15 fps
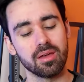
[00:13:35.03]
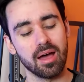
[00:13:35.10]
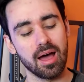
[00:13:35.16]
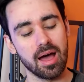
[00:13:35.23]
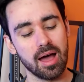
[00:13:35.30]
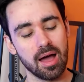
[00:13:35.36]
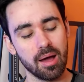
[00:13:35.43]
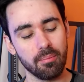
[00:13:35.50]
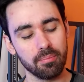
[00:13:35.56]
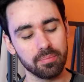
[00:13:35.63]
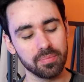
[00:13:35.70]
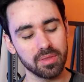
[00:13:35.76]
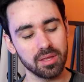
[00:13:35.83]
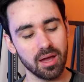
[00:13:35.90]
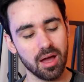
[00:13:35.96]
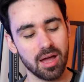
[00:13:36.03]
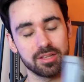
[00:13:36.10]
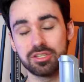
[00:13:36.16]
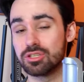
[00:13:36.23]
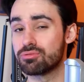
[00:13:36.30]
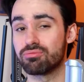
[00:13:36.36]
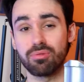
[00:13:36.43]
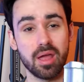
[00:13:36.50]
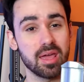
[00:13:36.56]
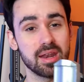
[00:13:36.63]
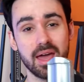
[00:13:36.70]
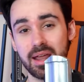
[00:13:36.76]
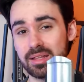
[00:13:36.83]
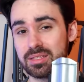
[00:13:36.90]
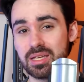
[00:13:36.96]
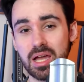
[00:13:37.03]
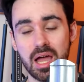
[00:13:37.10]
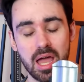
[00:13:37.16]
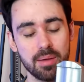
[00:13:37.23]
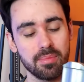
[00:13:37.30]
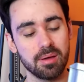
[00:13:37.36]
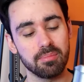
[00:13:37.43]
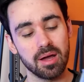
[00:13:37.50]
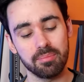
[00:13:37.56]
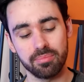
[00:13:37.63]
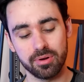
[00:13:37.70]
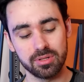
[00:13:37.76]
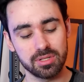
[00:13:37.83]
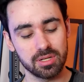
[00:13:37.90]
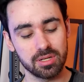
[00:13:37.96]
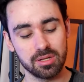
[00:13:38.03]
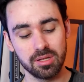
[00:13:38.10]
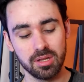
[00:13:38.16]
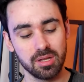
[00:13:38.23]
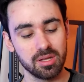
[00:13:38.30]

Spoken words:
I just ran out of time and my printer,